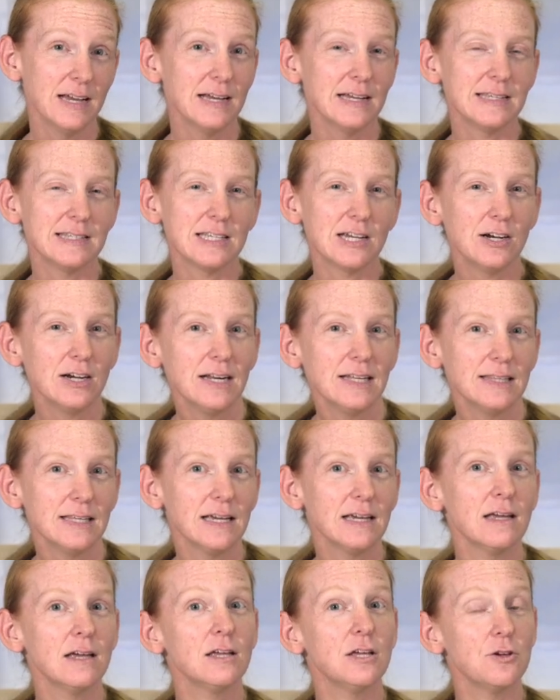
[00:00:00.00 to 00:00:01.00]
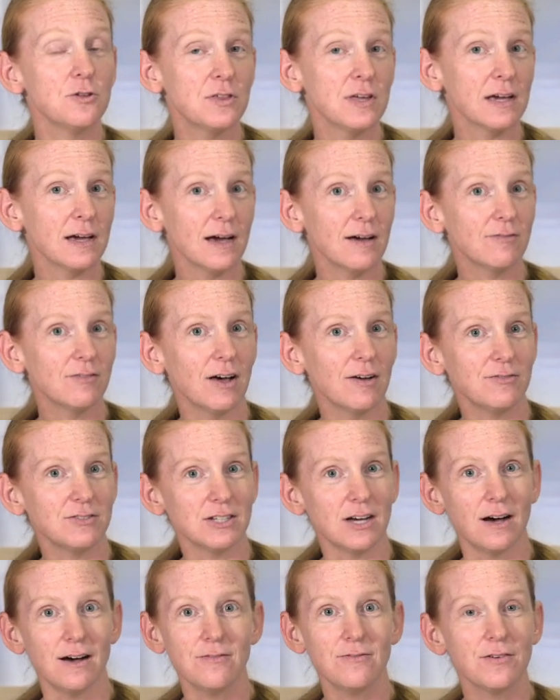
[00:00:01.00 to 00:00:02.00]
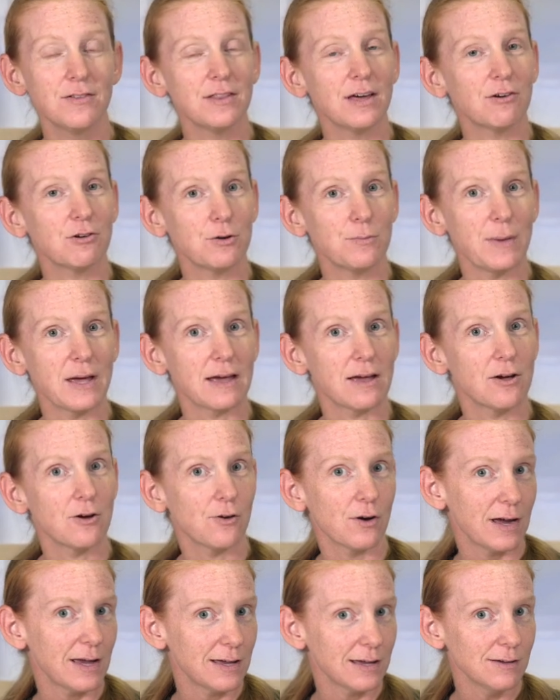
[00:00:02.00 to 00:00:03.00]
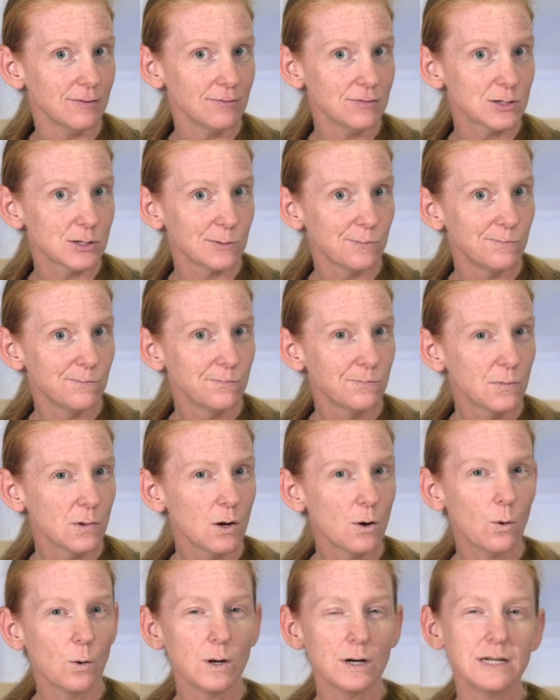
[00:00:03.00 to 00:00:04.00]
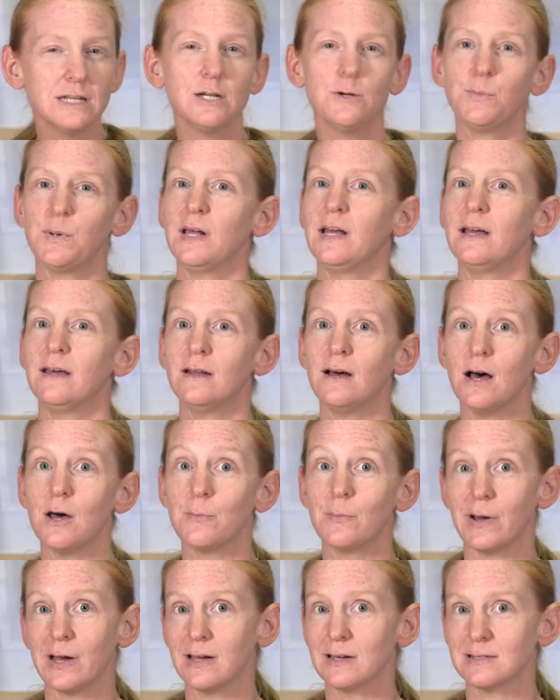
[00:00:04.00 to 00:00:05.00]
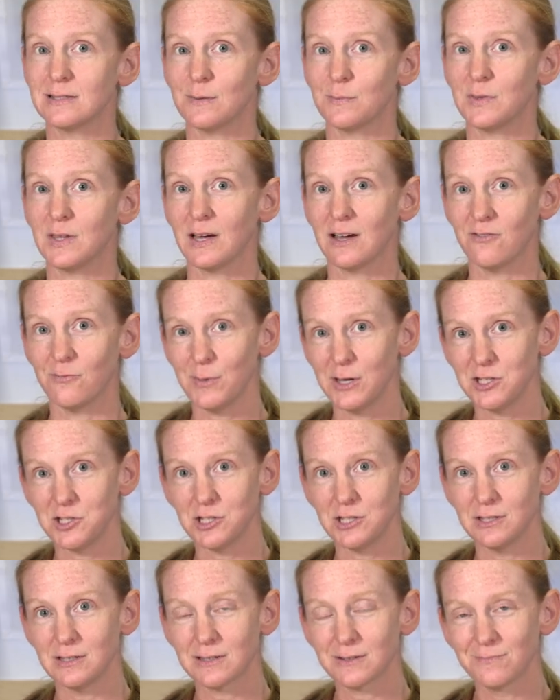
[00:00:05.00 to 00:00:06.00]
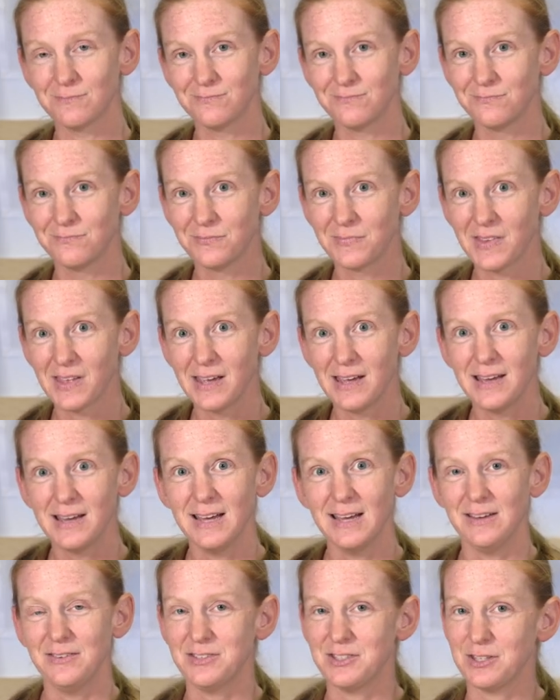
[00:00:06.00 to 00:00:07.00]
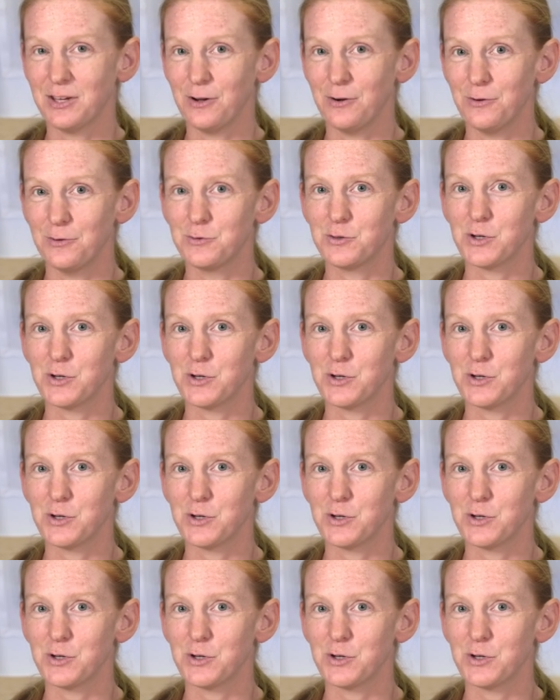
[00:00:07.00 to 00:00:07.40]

Is there anything you think I've left off that would make a great gift? Or do you plan on buying something I've mentioned? If so,